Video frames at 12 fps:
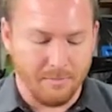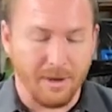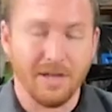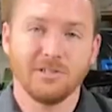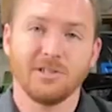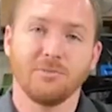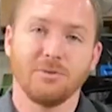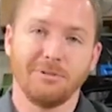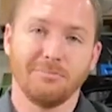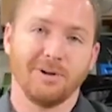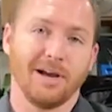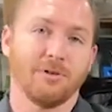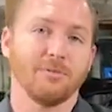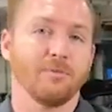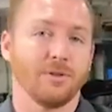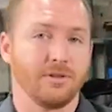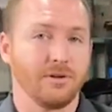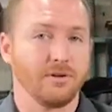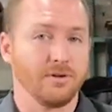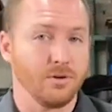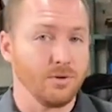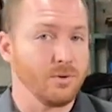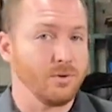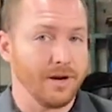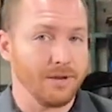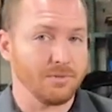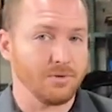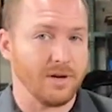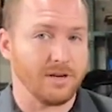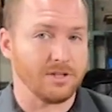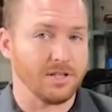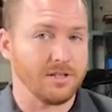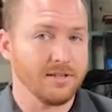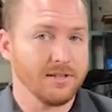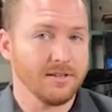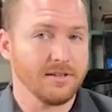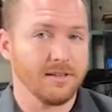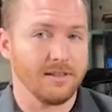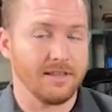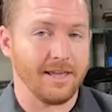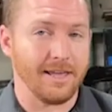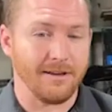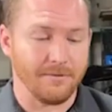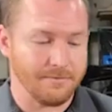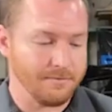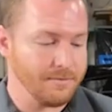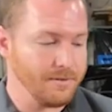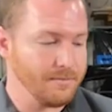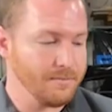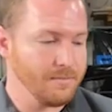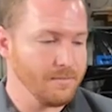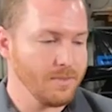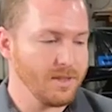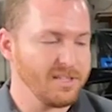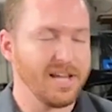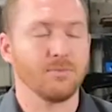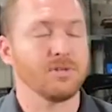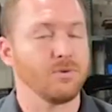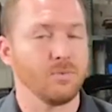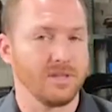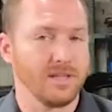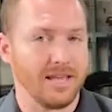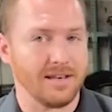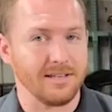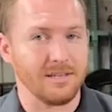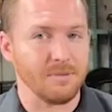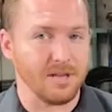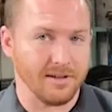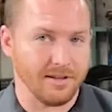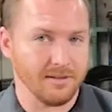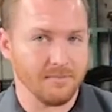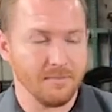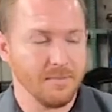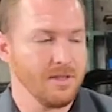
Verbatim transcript: Mazda would be proud with their new gram strategy that they have touted with the ND Miata.